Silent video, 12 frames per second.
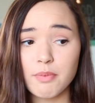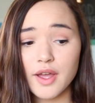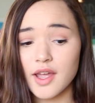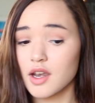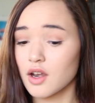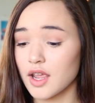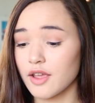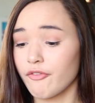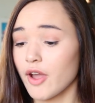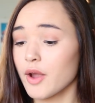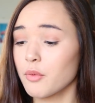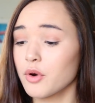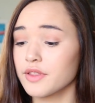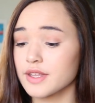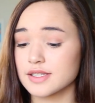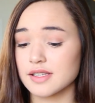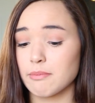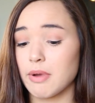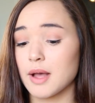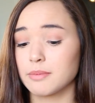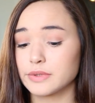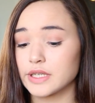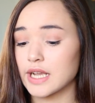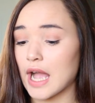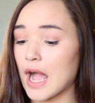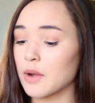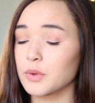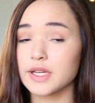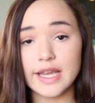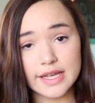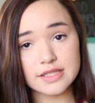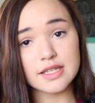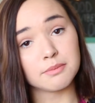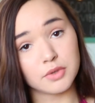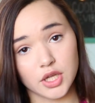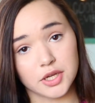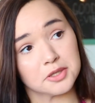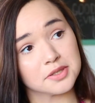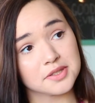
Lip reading: but if I wore this in public, I would get some looks.